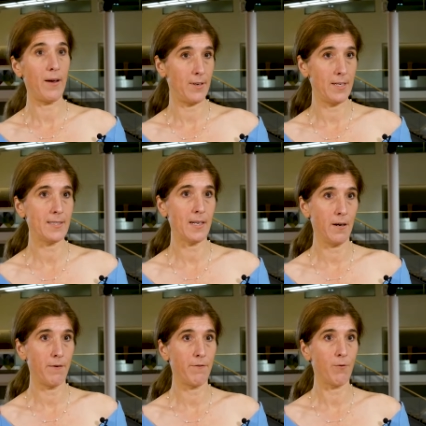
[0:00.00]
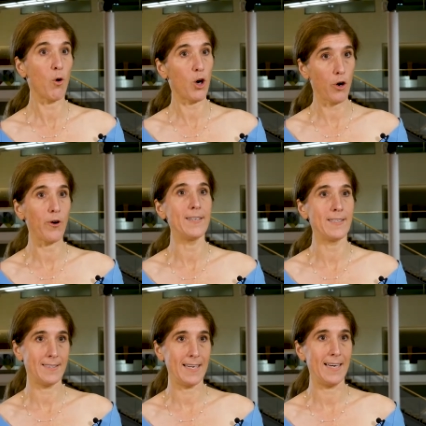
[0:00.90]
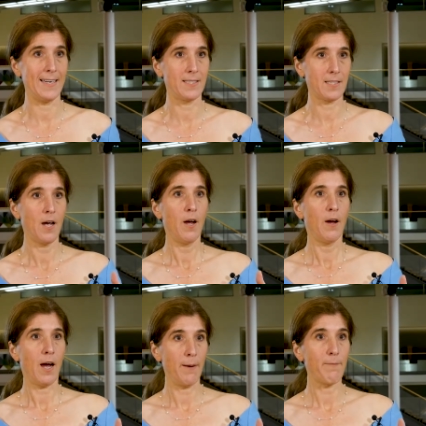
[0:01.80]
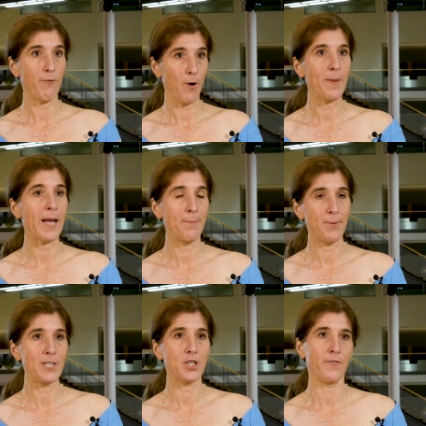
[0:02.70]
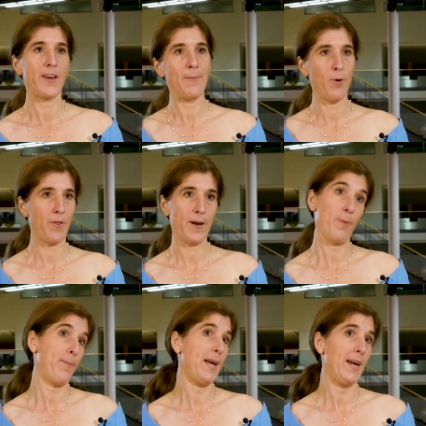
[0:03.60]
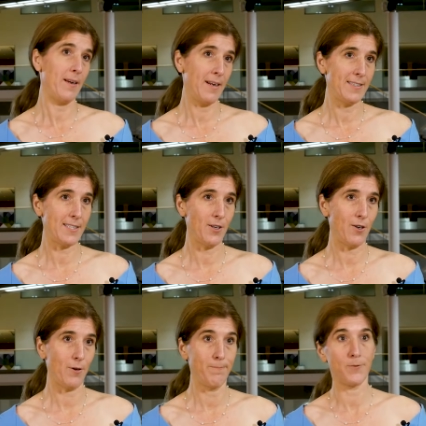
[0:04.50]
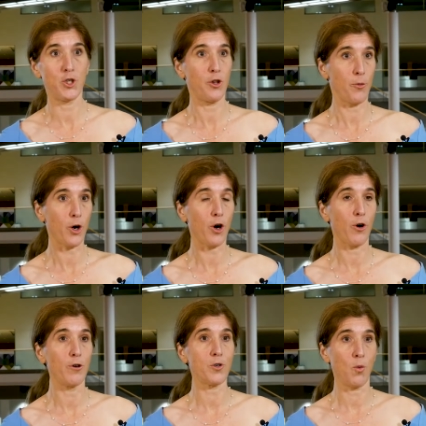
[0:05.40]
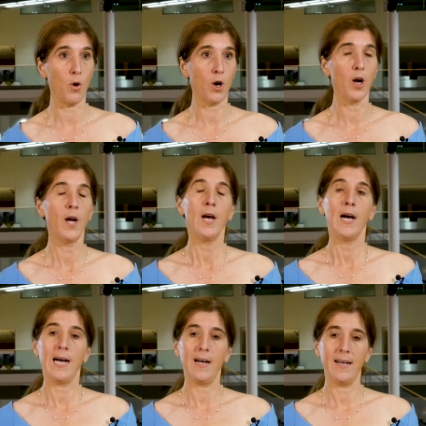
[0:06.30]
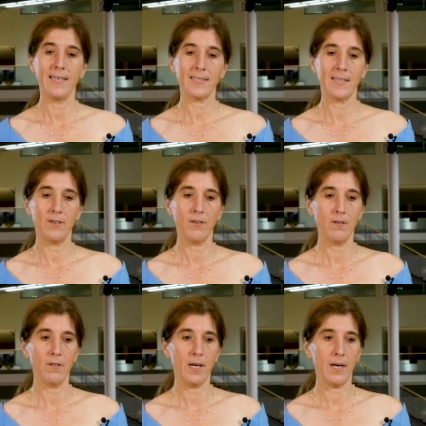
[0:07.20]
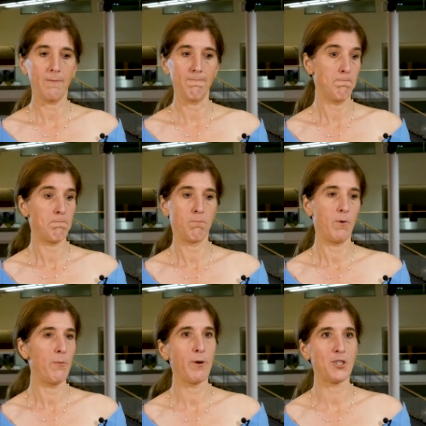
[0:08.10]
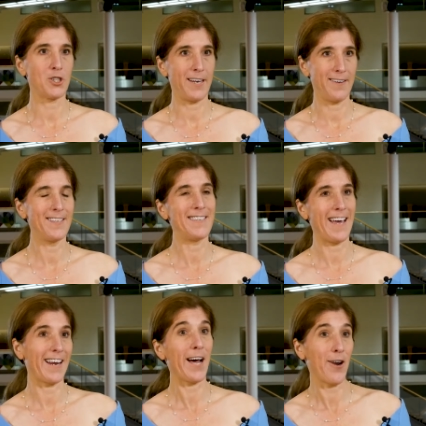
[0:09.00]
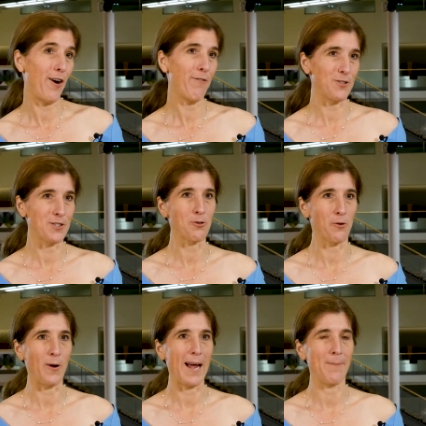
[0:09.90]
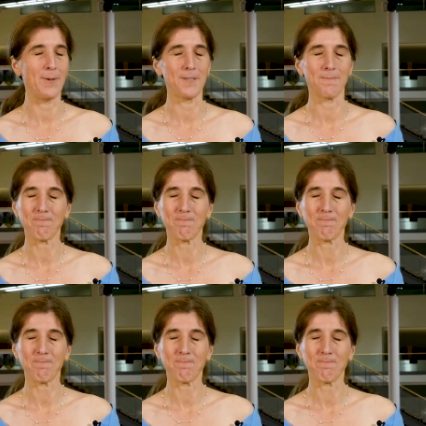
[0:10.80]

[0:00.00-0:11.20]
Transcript: evidence of recurrent disease um, from the completion of chemotherapy until she either recurs or uh, until um, we reached kind of the data cutoff, which is sort of what happened.